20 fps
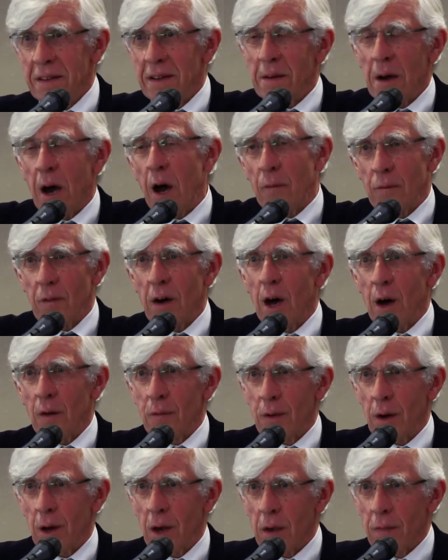
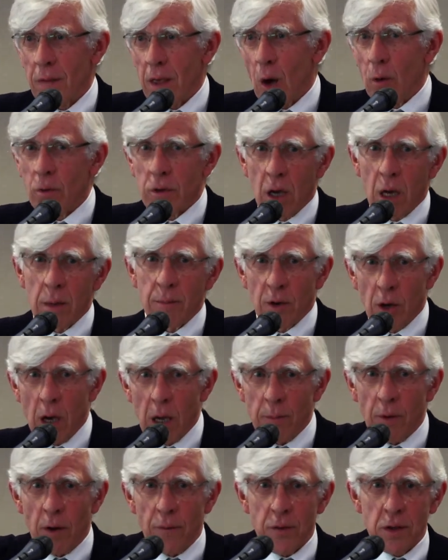the old
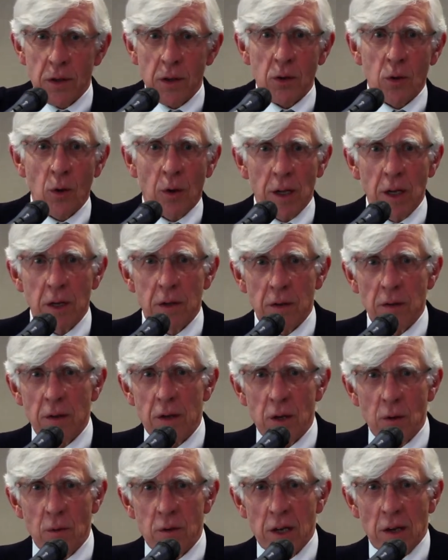Home Office had gone into the
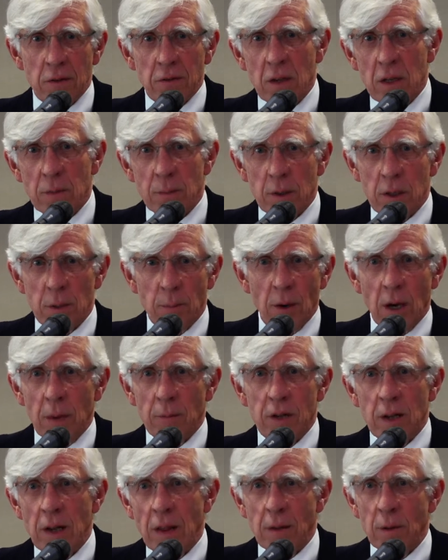new Justice
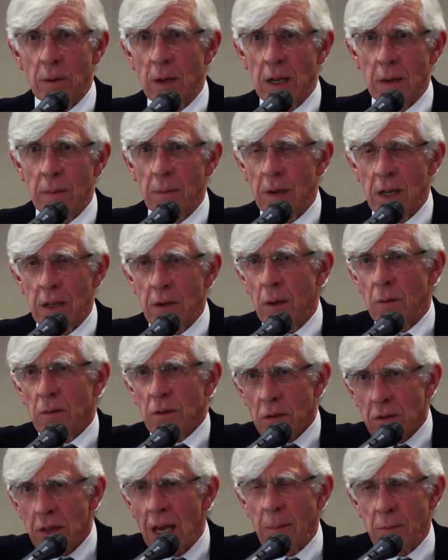Department, and so it's
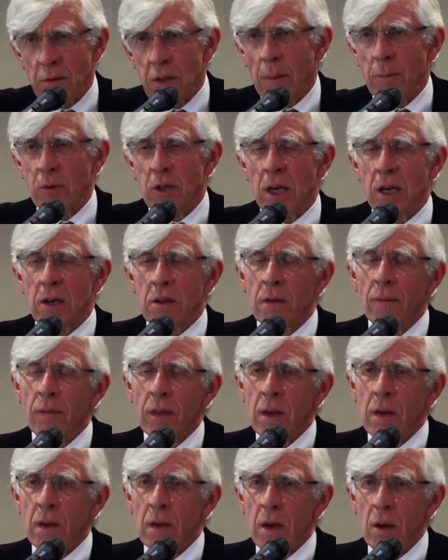the same subjects,
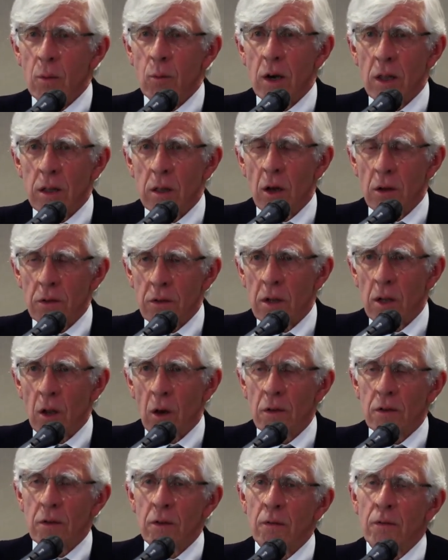whereas lots and
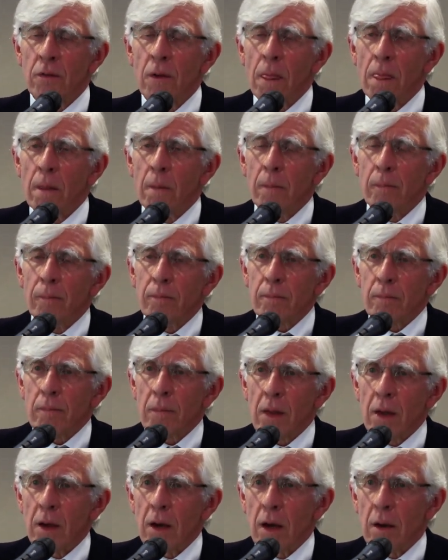lots of
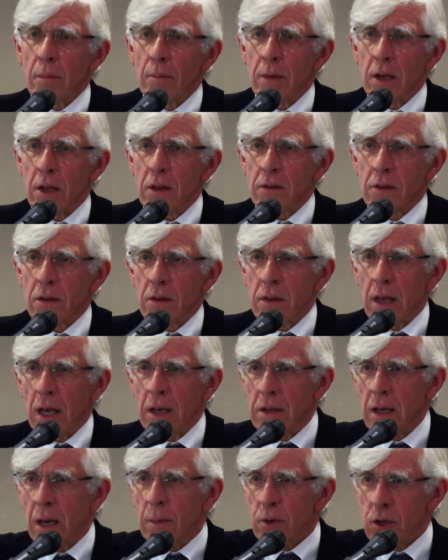ministers
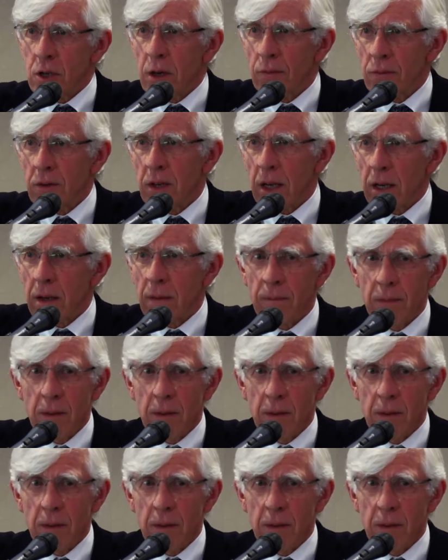end up shifting